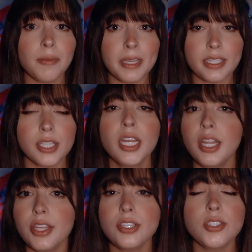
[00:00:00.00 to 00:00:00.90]
repeat,
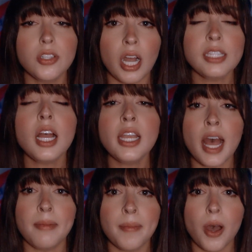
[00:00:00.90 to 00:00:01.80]
this is not an
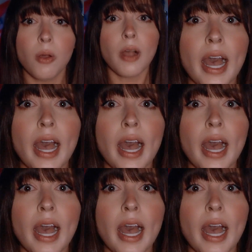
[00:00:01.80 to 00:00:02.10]
MMO